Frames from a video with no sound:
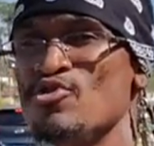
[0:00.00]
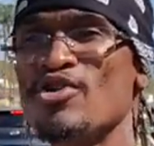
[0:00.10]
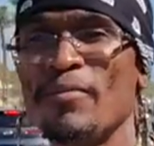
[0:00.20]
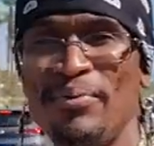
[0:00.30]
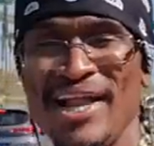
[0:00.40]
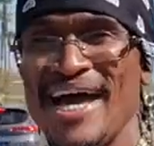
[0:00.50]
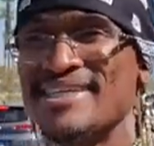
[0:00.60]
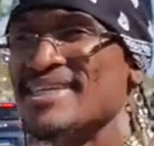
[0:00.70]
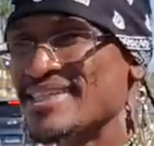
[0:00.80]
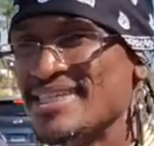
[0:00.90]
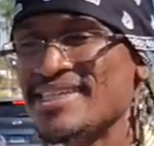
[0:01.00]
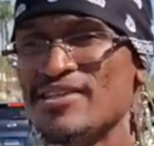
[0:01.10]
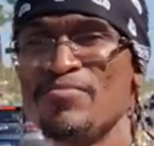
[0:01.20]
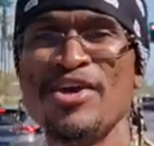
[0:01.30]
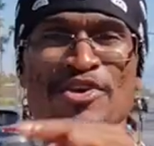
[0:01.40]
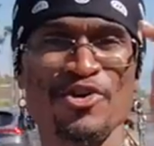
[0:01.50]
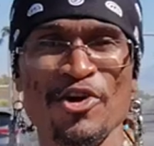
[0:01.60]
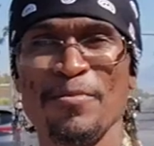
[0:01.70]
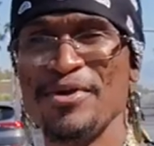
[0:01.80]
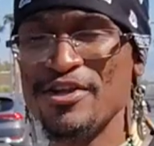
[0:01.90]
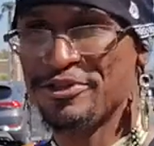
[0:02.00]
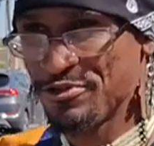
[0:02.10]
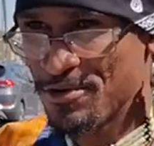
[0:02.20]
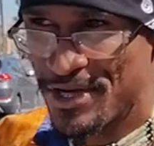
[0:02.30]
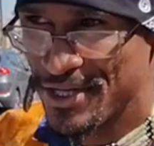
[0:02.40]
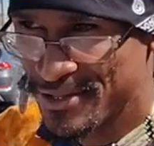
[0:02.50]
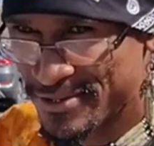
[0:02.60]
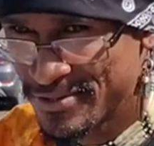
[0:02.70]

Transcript: You comply to the system, you're going to be destroyed.